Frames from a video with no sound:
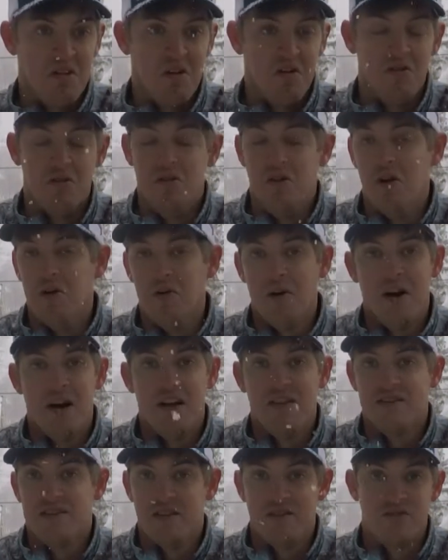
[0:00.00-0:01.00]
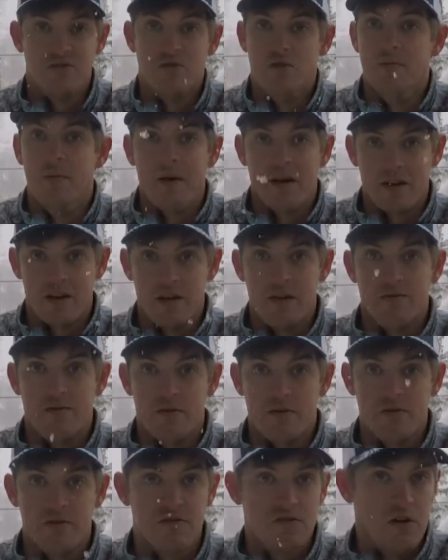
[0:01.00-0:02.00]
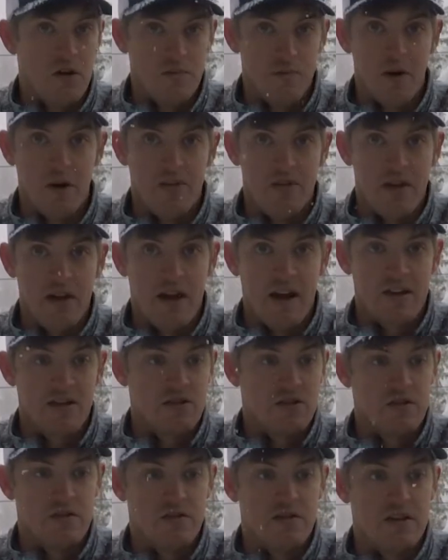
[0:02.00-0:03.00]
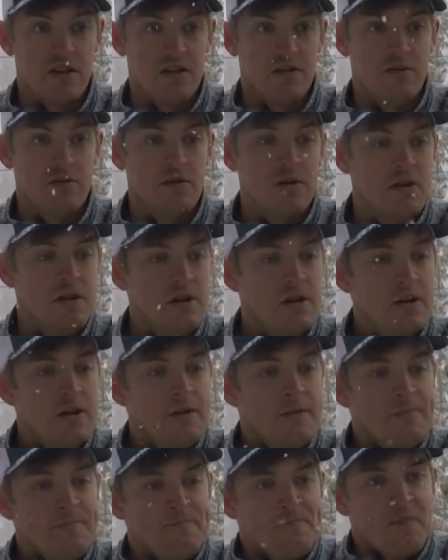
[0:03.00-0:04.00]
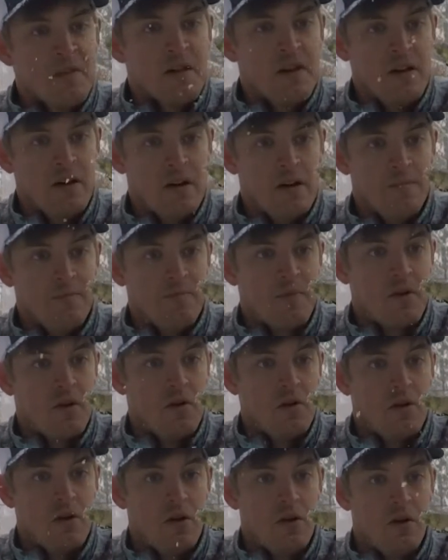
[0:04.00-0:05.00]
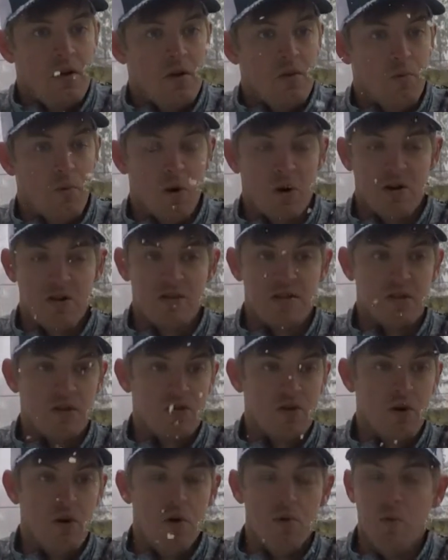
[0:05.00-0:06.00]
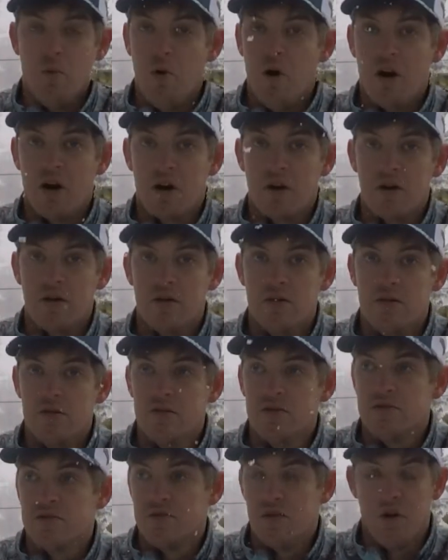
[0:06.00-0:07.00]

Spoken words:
no eyes doesn't really make a difference. It's all about the action of the tail. It works in cold water, slow